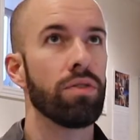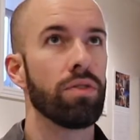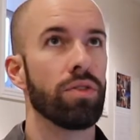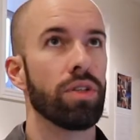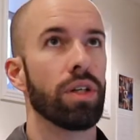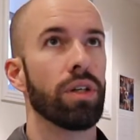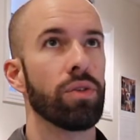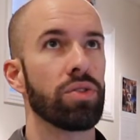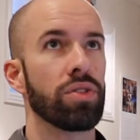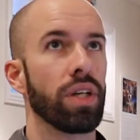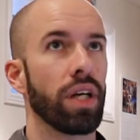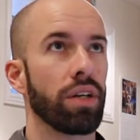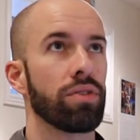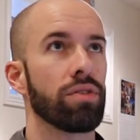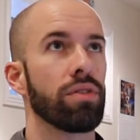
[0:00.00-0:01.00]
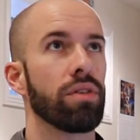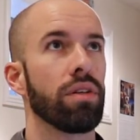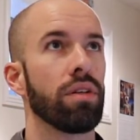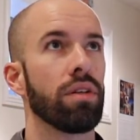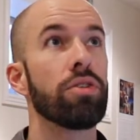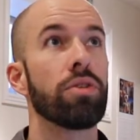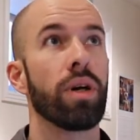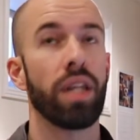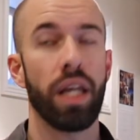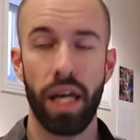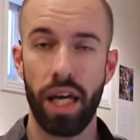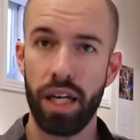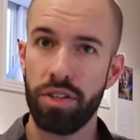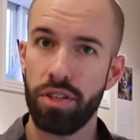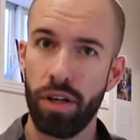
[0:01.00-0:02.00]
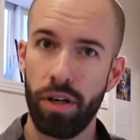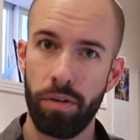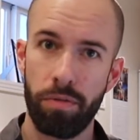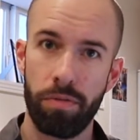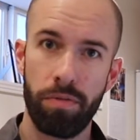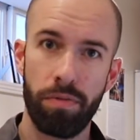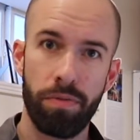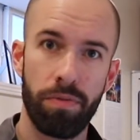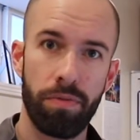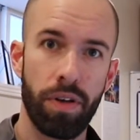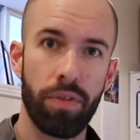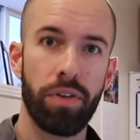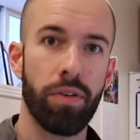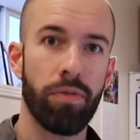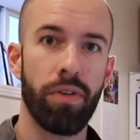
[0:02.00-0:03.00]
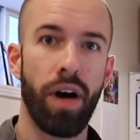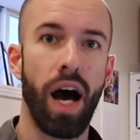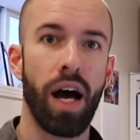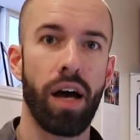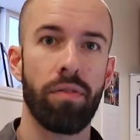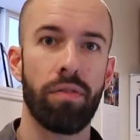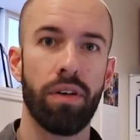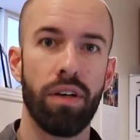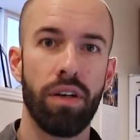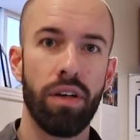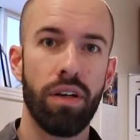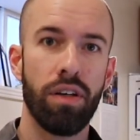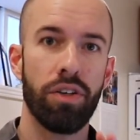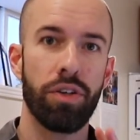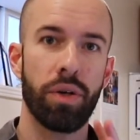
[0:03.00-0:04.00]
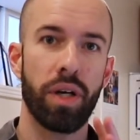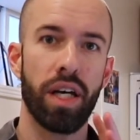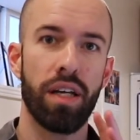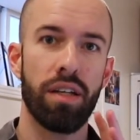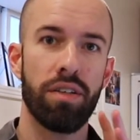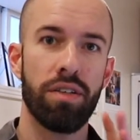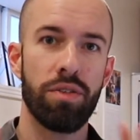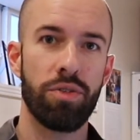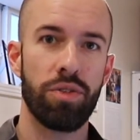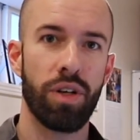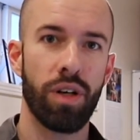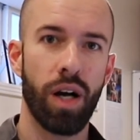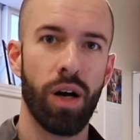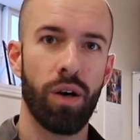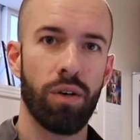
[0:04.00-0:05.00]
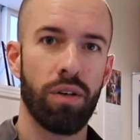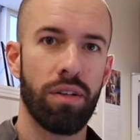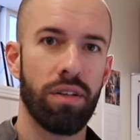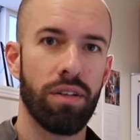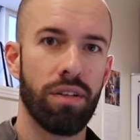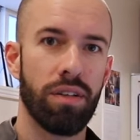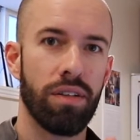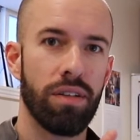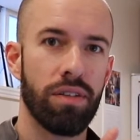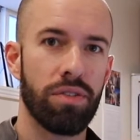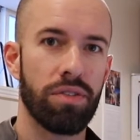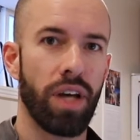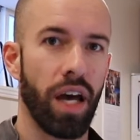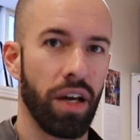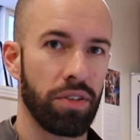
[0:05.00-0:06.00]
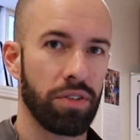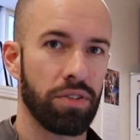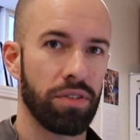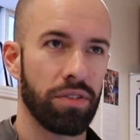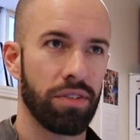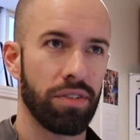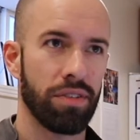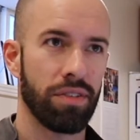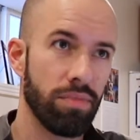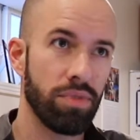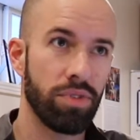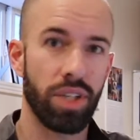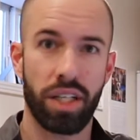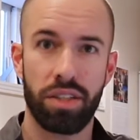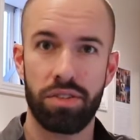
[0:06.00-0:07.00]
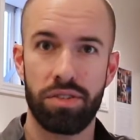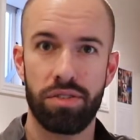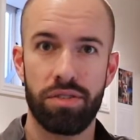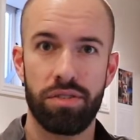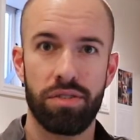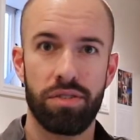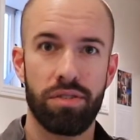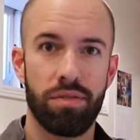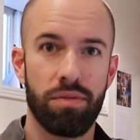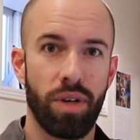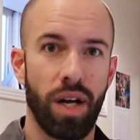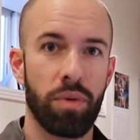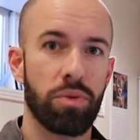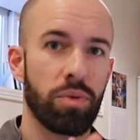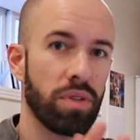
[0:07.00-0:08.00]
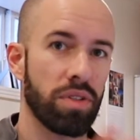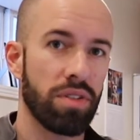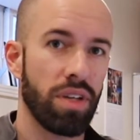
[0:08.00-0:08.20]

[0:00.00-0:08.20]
06. So at the age of 55, you get 0 sex. 6 rhymes with